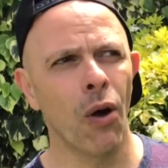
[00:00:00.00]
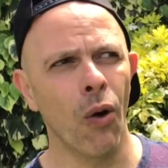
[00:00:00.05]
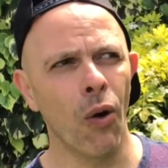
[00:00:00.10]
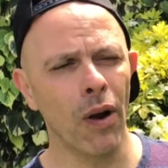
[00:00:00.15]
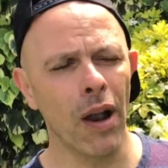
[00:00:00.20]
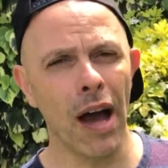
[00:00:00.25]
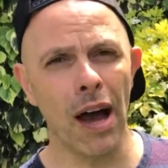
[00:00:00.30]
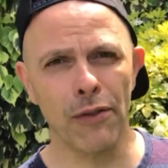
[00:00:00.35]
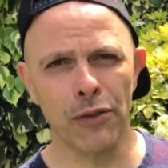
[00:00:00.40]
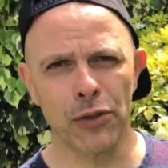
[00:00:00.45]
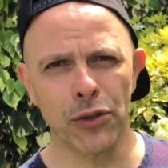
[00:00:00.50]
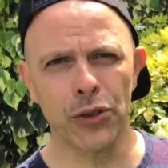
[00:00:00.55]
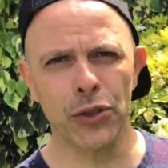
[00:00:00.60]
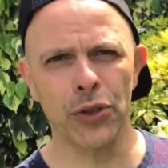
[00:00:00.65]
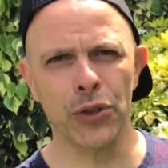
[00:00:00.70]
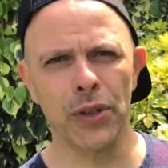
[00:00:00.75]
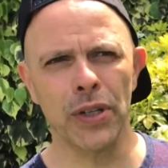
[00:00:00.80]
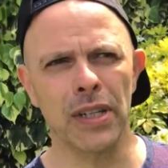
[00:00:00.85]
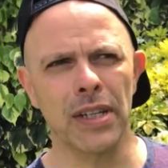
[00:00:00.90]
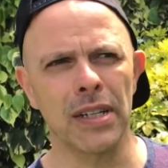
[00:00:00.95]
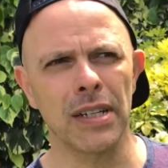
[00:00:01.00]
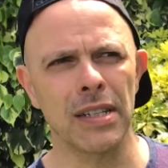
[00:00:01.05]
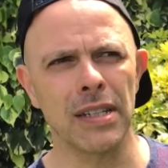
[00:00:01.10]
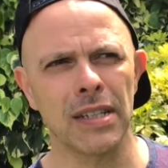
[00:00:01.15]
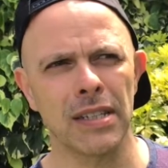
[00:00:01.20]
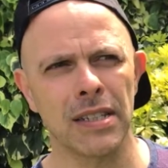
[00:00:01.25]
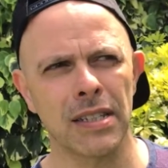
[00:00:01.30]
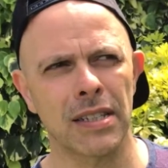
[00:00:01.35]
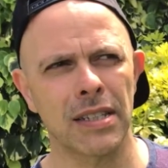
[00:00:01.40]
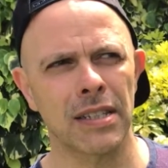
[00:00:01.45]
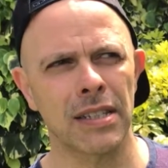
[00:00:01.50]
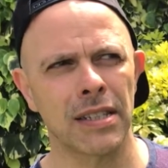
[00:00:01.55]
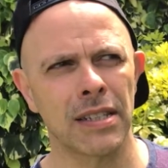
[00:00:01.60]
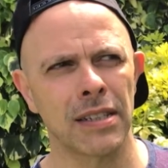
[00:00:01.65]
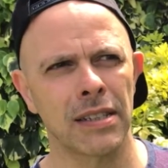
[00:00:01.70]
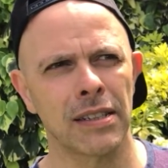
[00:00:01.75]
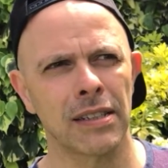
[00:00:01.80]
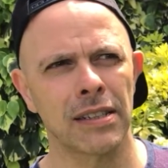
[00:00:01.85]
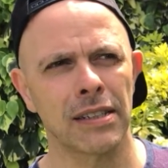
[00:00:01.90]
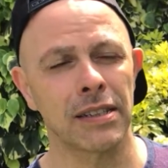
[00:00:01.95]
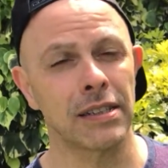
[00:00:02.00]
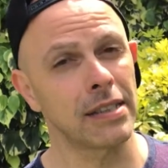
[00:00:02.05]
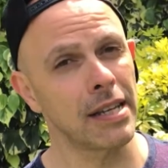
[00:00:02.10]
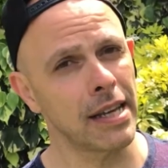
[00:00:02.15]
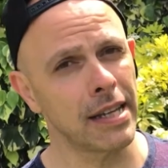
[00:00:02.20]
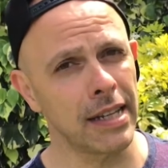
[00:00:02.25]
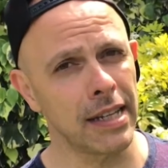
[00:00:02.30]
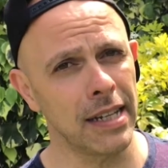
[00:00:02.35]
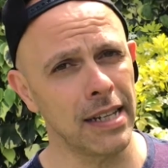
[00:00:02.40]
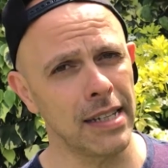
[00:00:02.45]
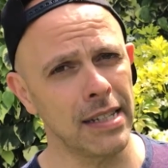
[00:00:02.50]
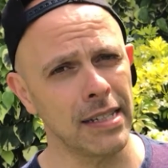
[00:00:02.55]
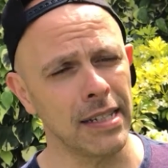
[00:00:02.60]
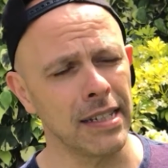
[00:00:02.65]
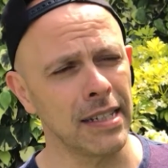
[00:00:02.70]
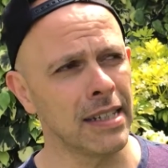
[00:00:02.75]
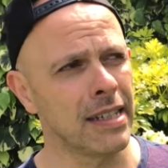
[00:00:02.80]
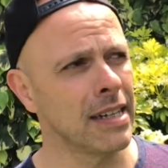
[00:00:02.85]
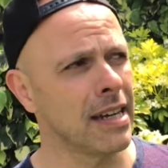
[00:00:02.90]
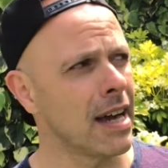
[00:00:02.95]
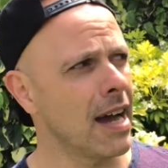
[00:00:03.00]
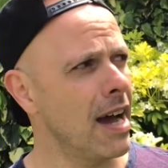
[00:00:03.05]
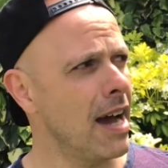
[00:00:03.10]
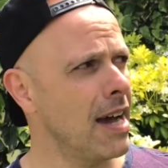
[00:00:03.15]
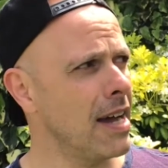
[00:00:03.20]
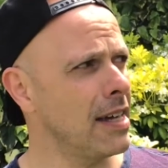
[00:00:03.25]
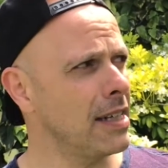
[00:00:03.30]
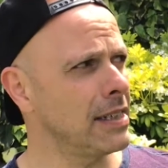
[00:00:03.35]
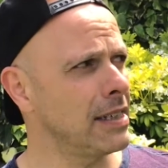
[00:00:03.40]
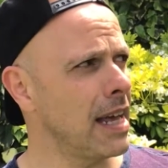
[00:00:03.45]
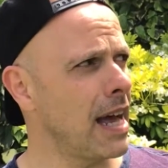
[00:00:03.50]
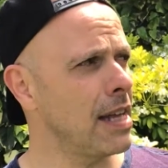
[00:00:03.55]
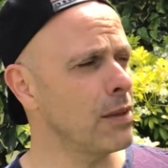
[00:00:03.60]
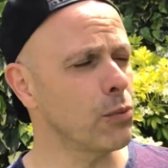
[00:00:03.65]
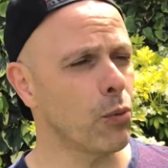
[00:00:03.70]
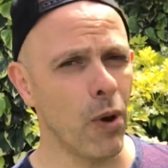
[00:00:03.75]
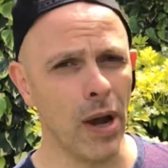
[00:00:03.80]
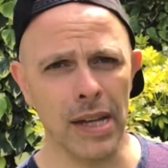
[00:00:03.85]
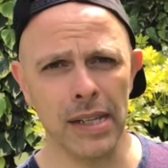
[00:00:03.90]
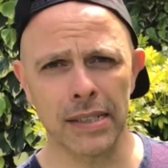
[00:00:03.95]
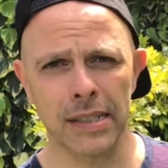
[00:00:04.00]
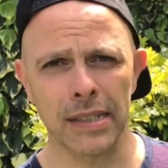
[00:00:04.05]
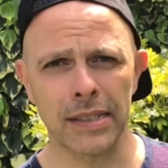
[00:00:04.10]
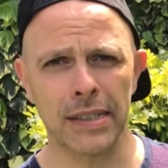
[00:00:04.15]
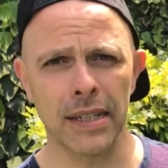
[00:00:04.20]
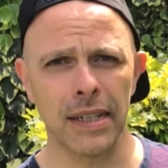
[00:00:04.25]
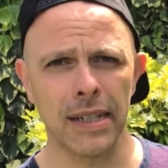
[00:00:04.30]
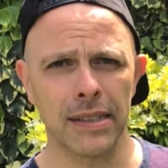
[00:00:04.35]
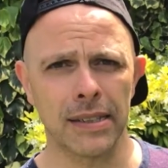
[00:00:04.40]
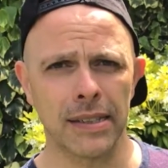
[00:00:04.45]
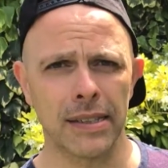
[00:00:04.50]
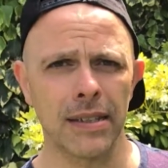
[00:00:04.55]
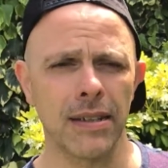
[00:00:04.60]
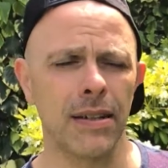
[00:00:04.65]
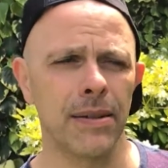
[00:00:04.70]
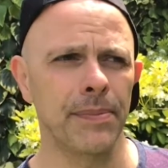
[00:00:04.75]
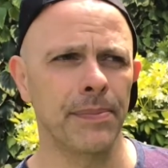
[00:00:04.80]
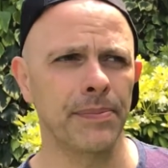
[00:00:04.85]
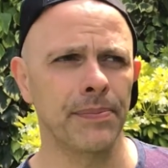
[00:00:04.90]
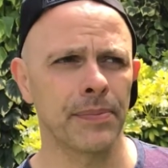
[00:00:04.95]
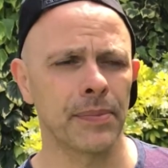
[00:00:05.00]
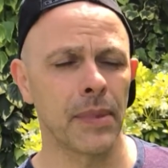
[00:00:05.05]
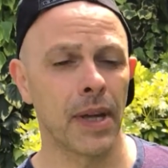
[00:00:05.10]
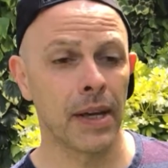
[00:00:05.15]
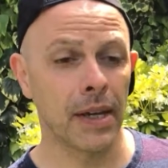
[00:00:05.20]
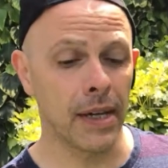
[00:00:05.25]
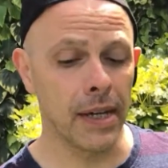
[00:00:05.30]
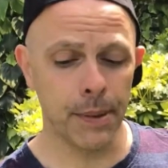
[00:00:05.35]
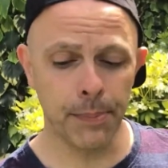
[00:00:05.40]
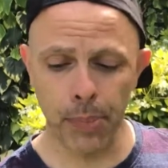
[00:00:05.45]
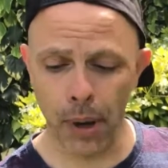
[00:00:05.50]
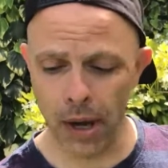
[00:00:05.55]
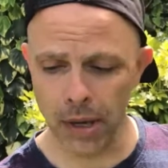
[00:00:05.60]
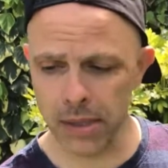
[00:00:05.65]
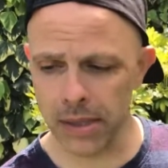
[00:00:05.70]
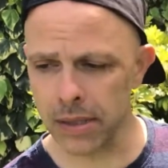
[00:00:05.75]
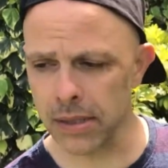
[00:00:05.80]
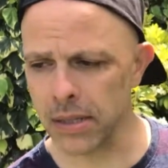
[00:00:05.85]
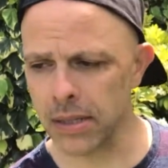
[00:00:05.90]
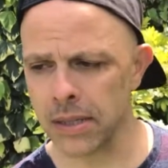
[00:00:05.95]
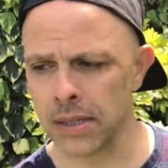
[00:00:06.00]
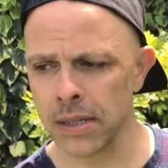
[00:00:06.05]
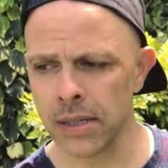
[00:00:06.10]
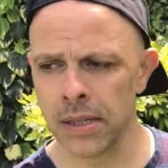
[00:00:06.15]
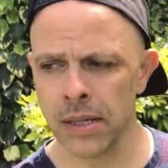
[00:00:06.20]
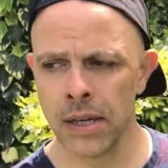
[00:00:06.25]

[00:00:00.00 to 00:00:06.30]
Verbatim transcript: all I have to do is take it easy and, and wait until it, um, it passes.